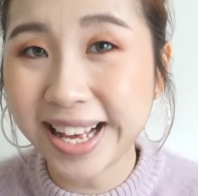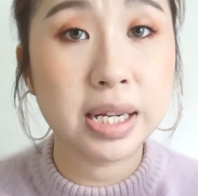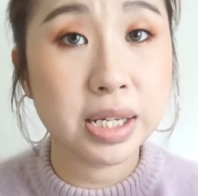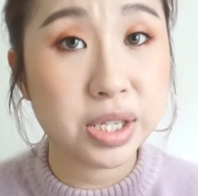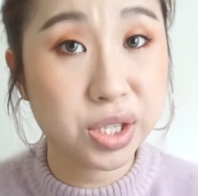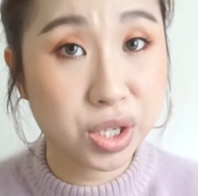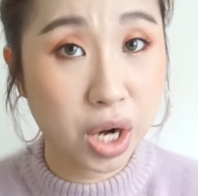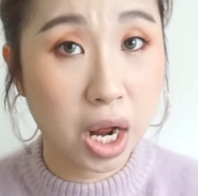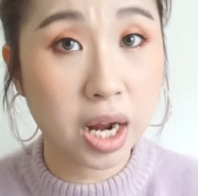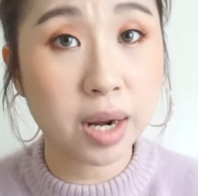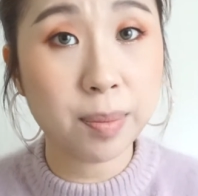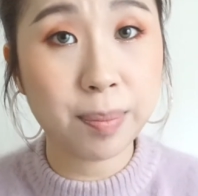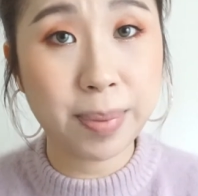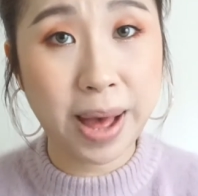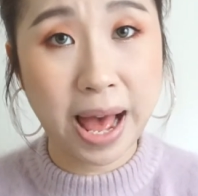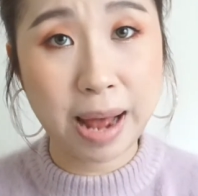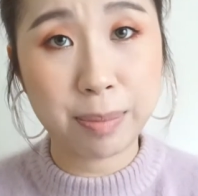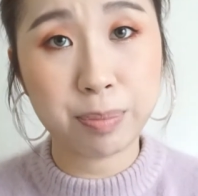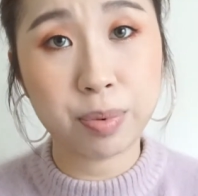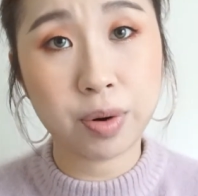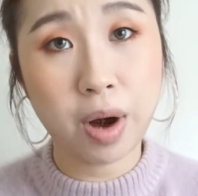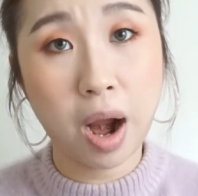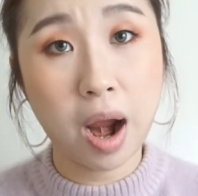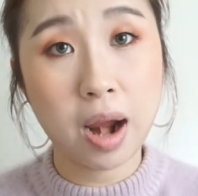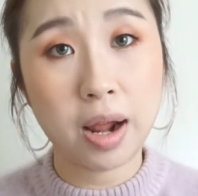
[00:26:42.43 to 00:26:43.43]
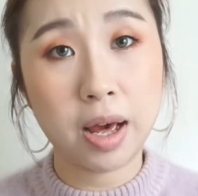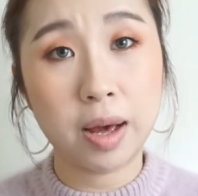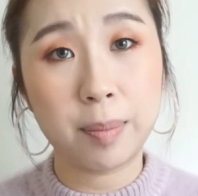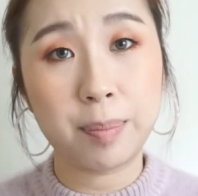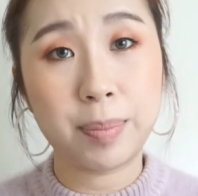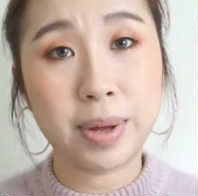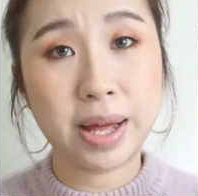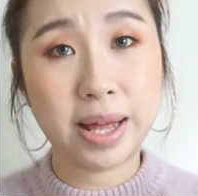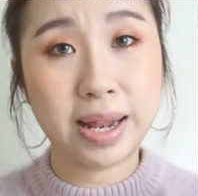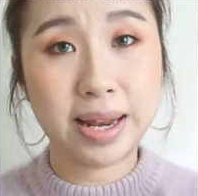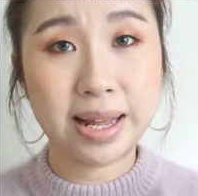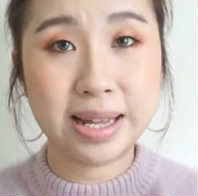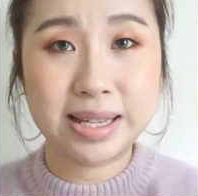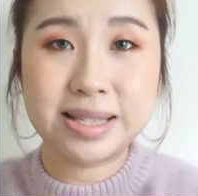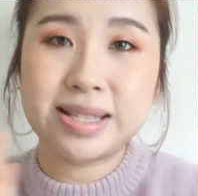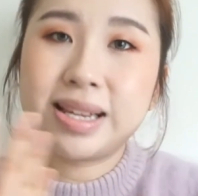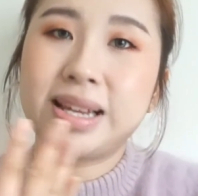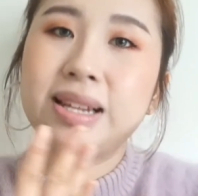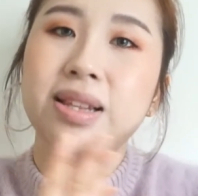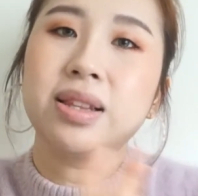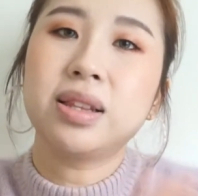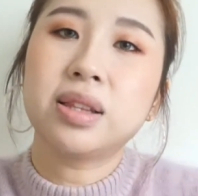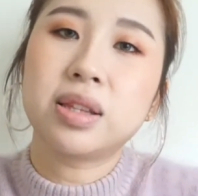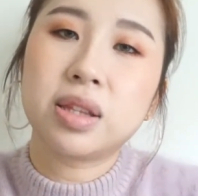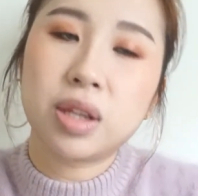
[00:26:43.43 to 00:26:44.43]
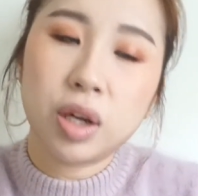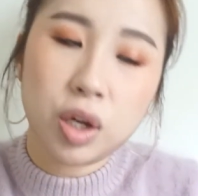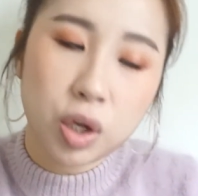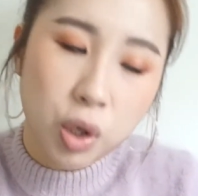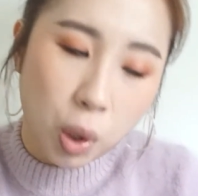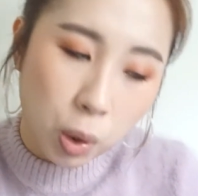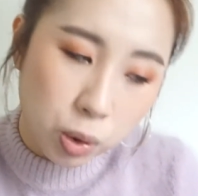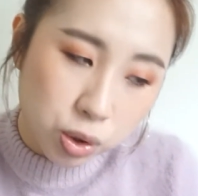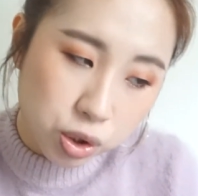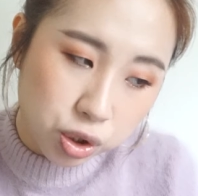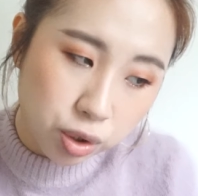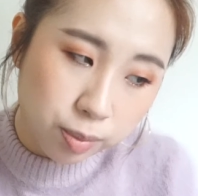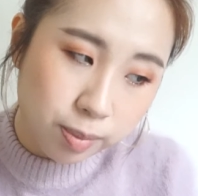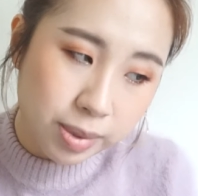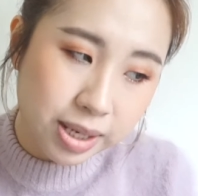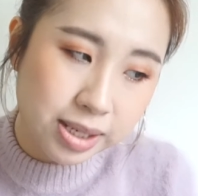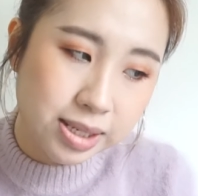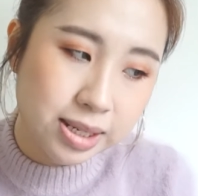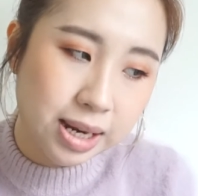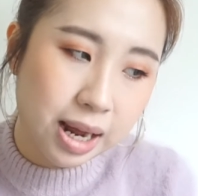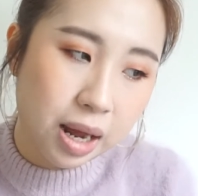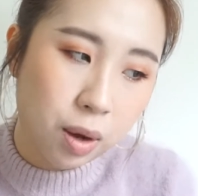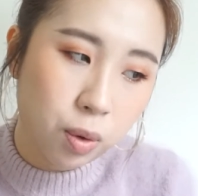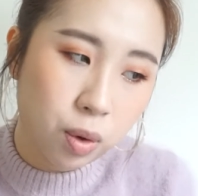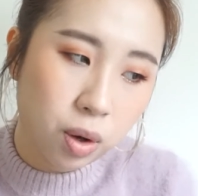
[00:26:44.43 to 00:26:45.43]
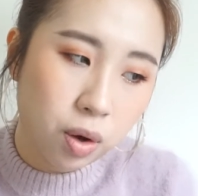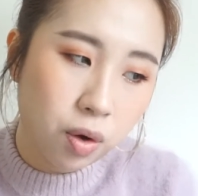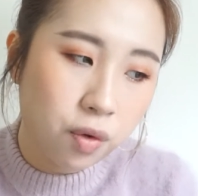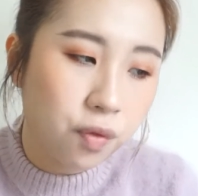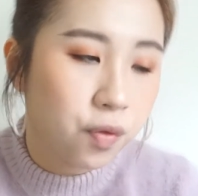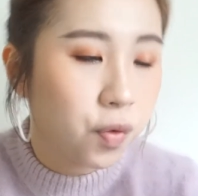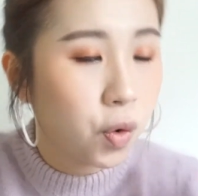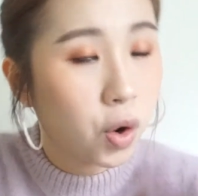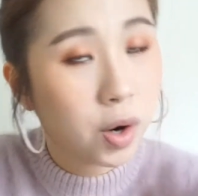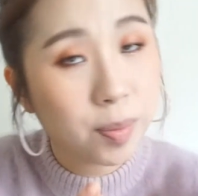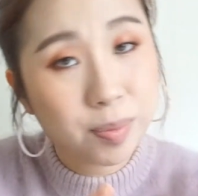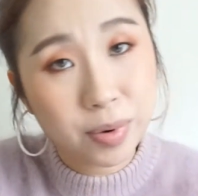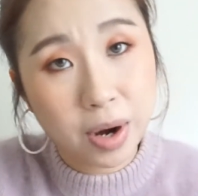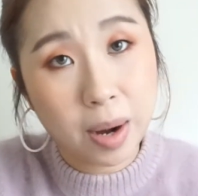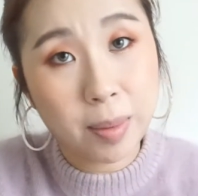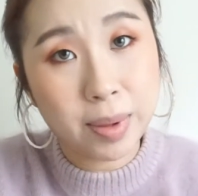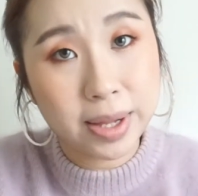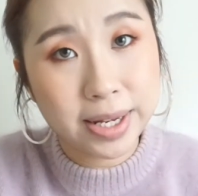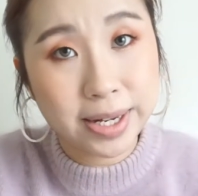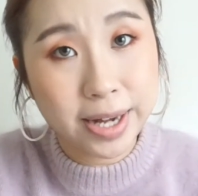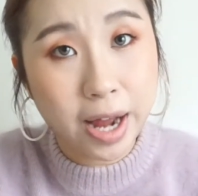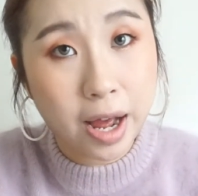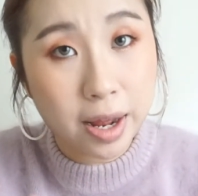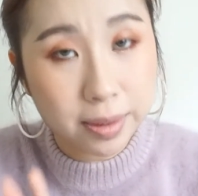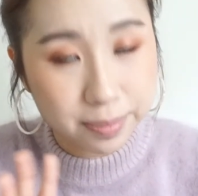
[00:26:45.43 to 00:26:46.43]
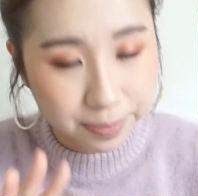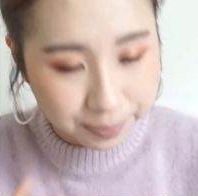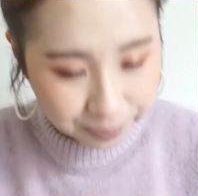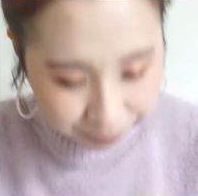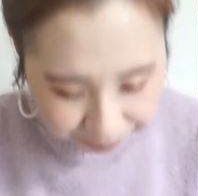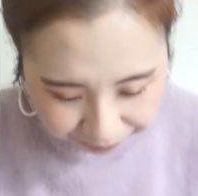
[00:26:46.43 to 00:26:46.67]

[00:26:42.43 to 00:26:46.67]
It's not a bad product, but is it the go-to mist that I'll go for? Probably not.